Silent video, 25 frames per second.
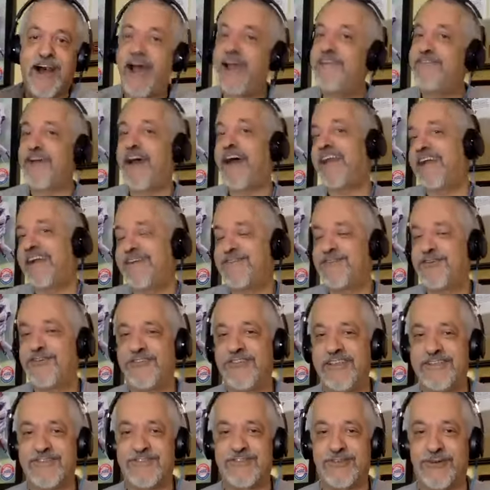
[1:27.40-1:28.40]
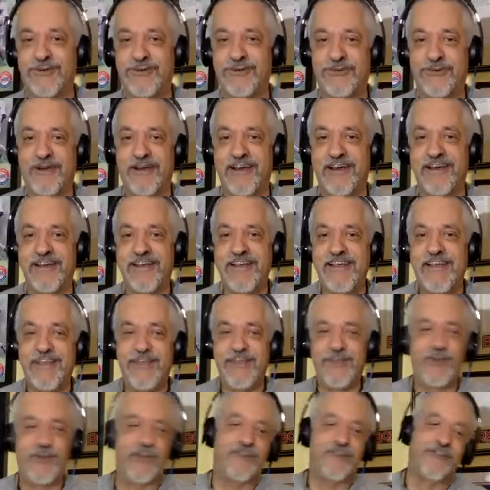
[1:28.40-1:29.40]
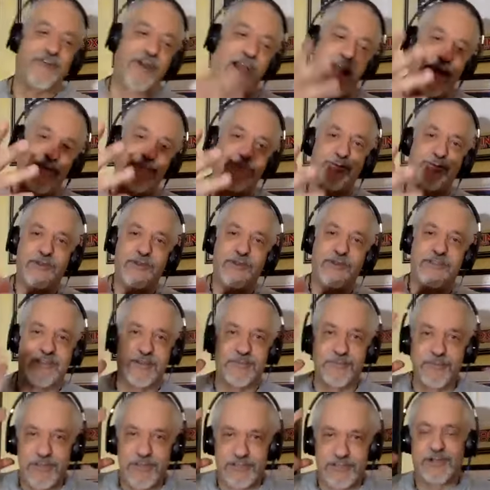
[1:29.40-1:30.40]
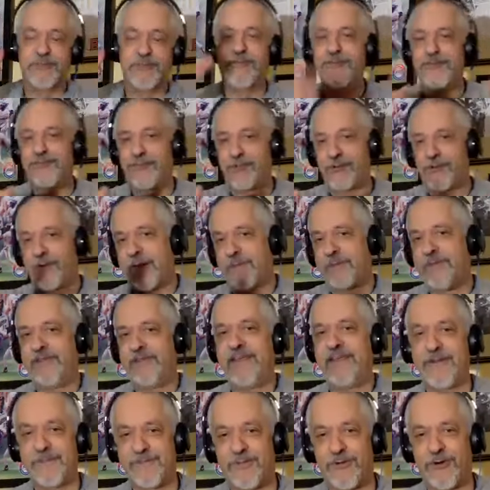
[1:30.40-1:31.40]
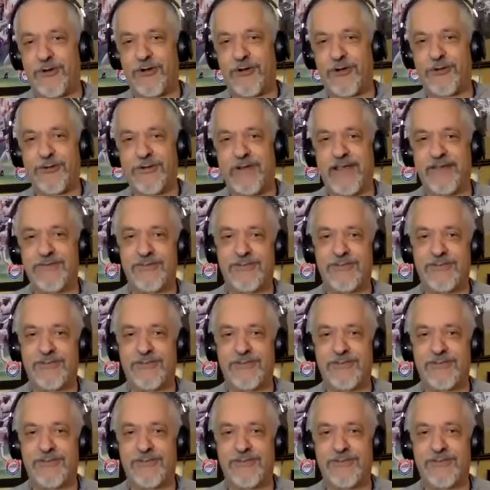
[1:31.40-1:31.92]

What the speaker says: I've had it ever since. So I travel with them, listen to music when I'm in the airport or whatever.